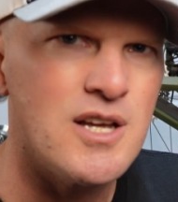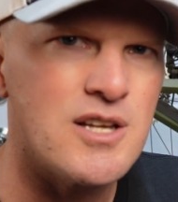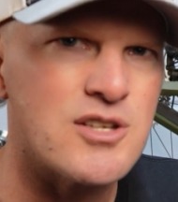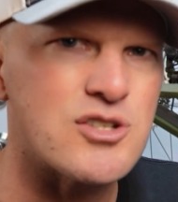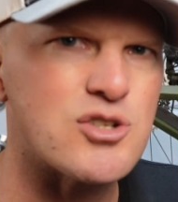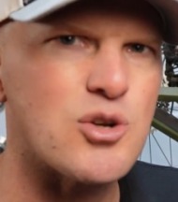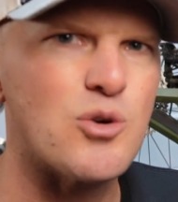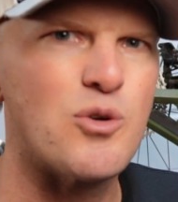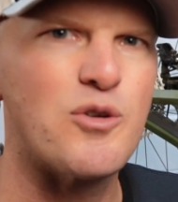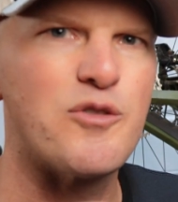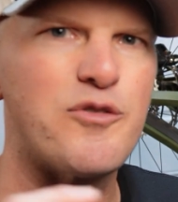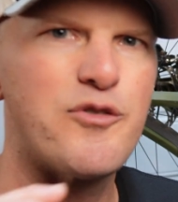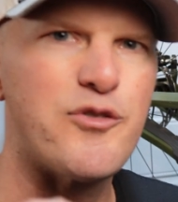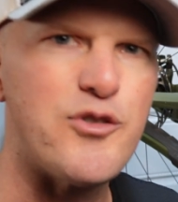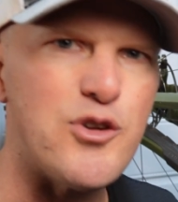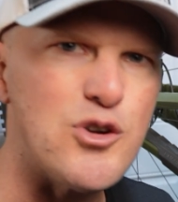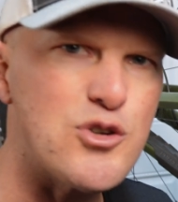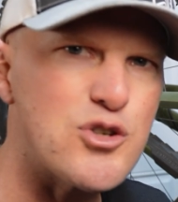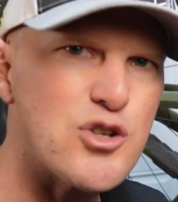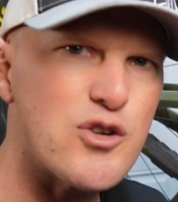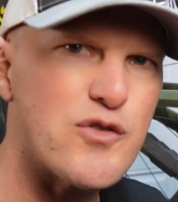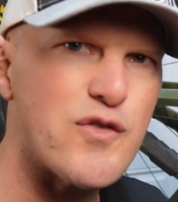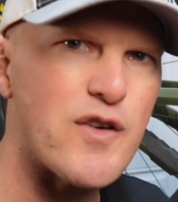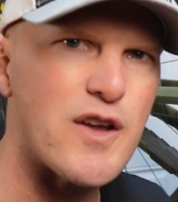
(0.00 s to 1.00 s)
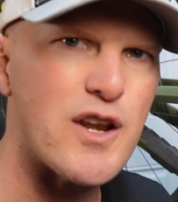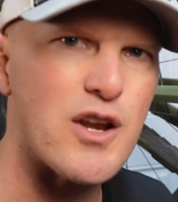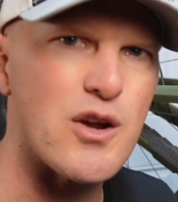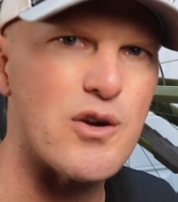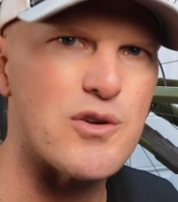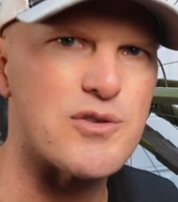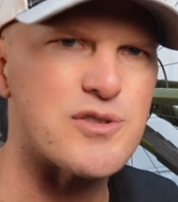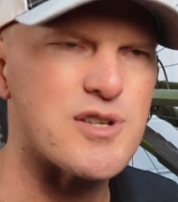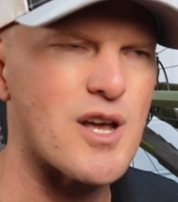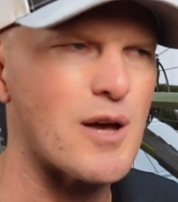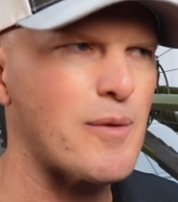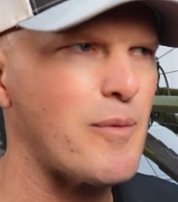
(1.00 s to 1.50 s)
So in future
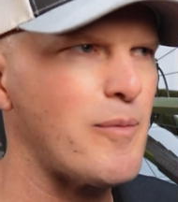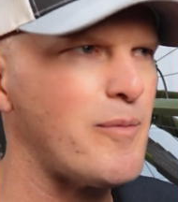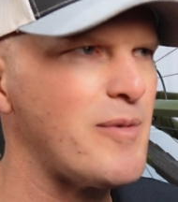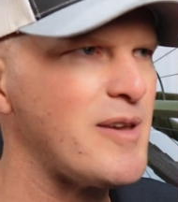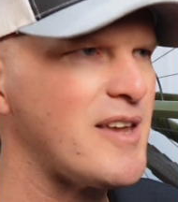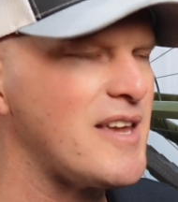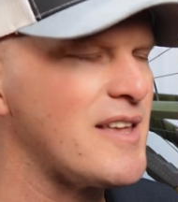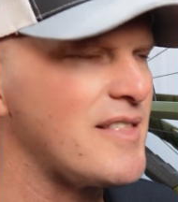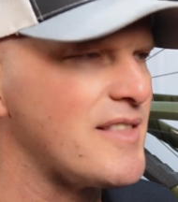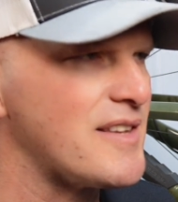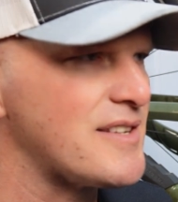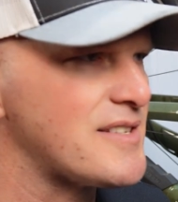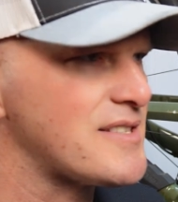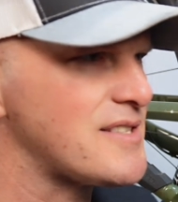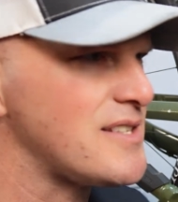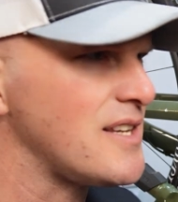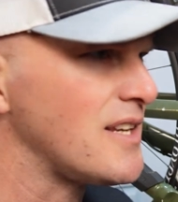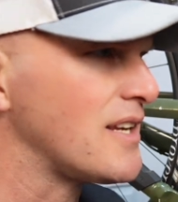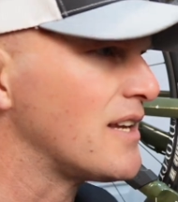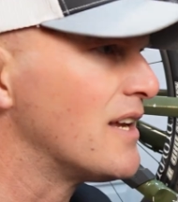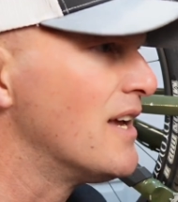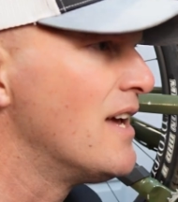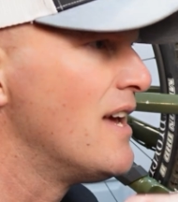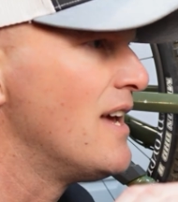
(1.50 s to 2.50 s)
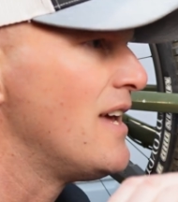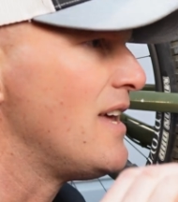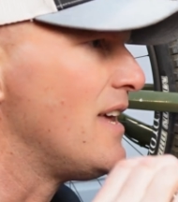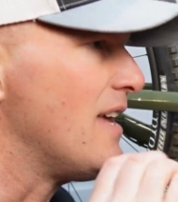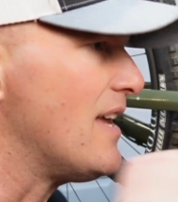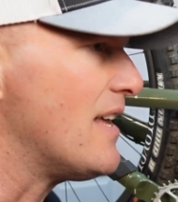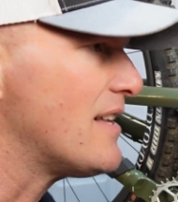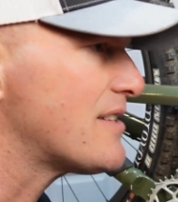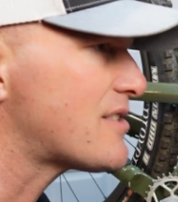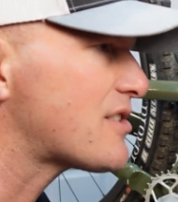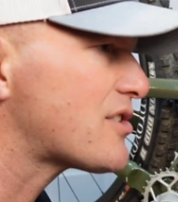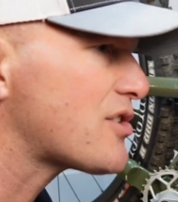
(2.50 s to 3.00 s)
videos, I'm gonna be getting this thing
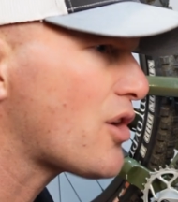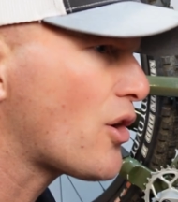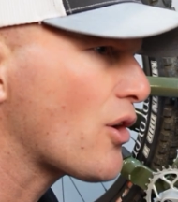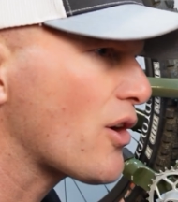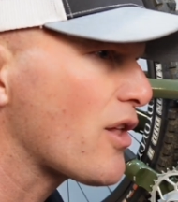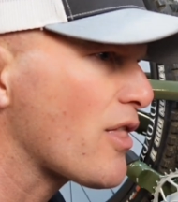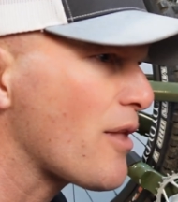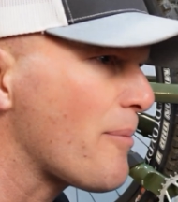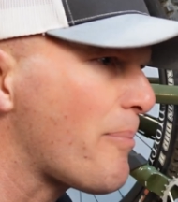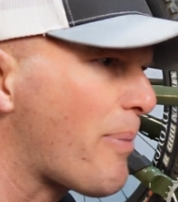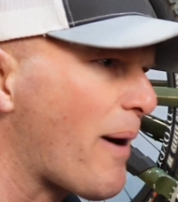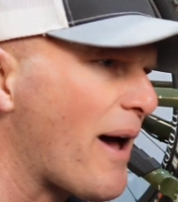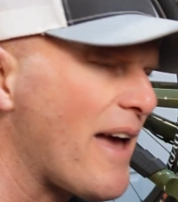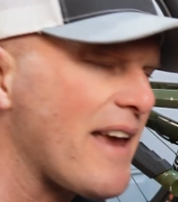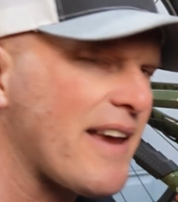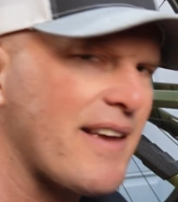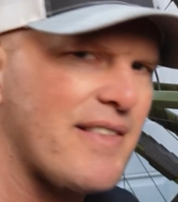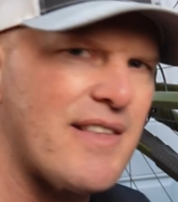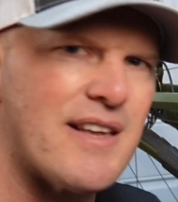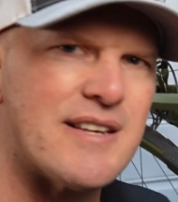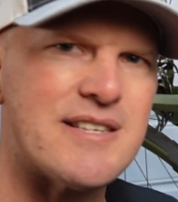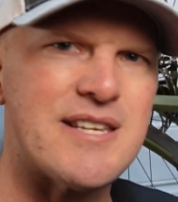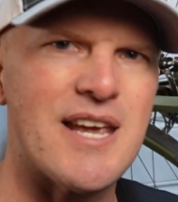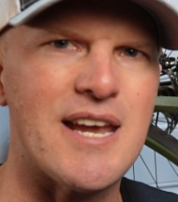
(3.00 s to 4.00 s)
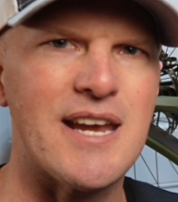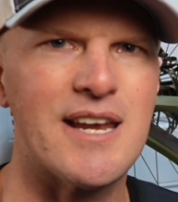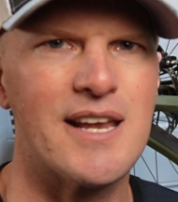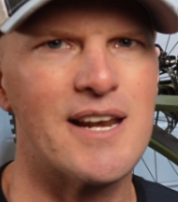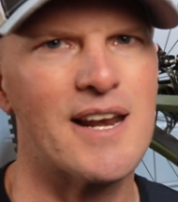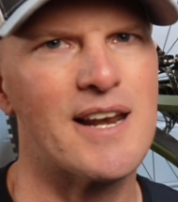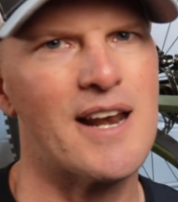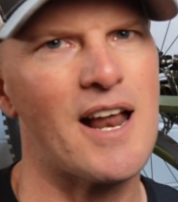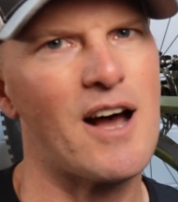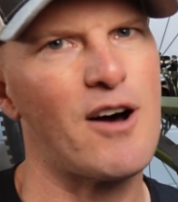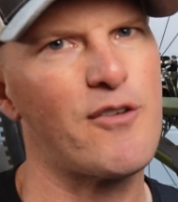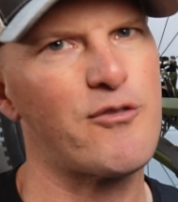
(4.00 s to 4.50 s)
installed on the bike and then
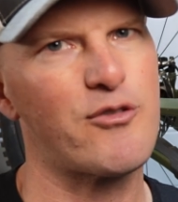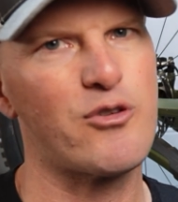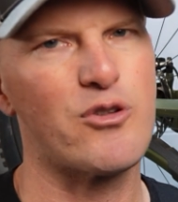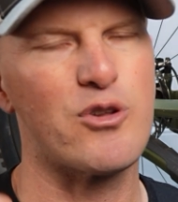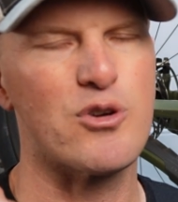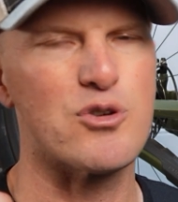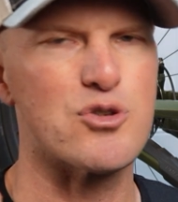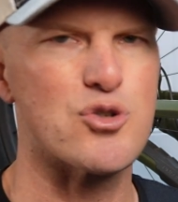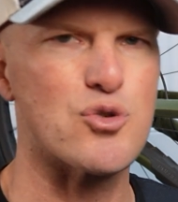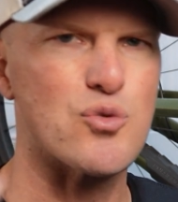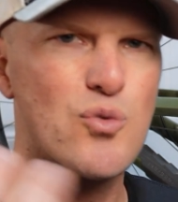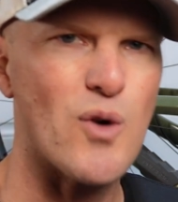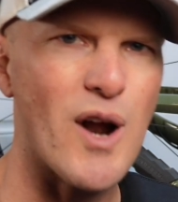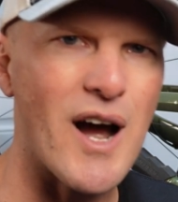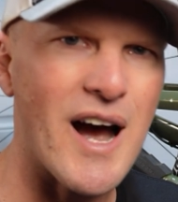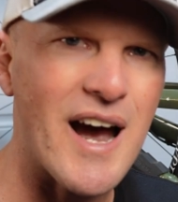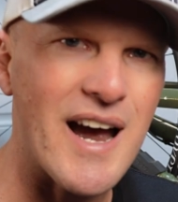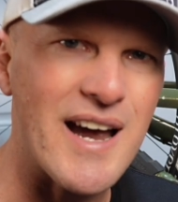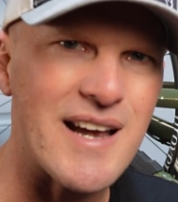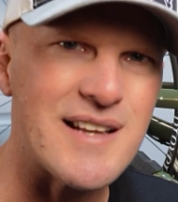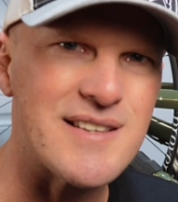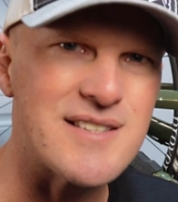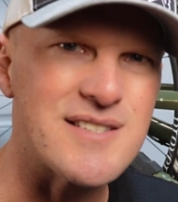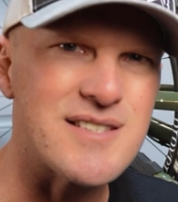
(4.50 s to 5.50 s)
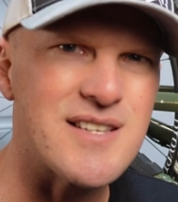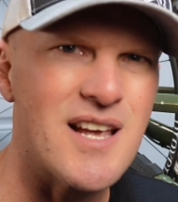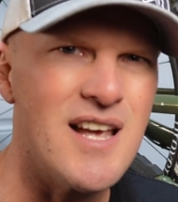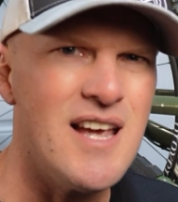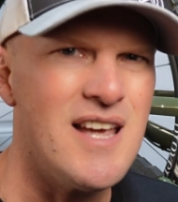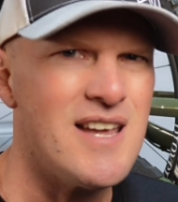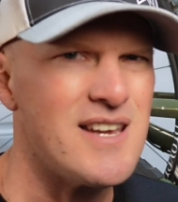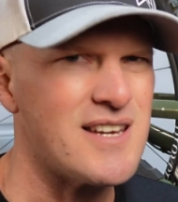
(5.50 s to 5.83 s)
taking it out for those rides,